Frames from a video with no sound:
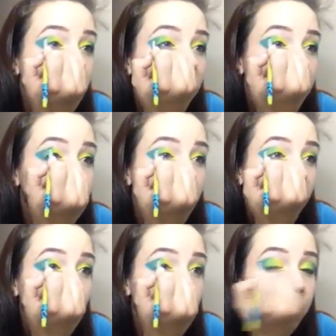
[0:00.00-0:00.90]
It's going to
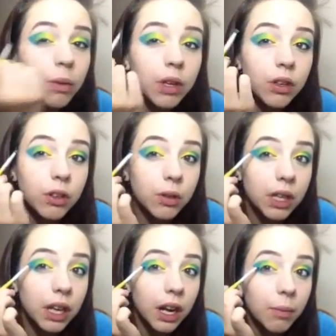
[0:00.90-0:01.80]
help you when you're
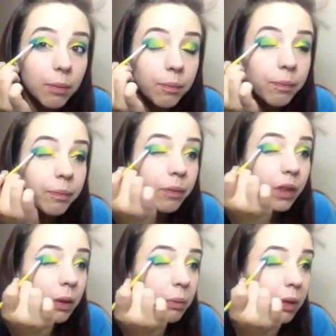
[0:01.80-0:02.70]
doing
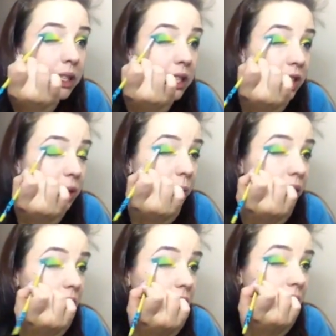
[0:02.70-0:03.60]
precision
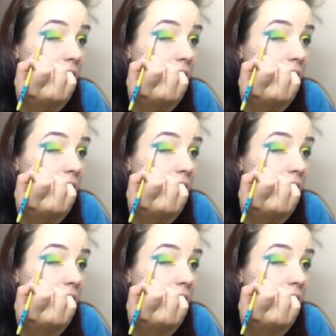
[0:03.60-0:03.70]
work.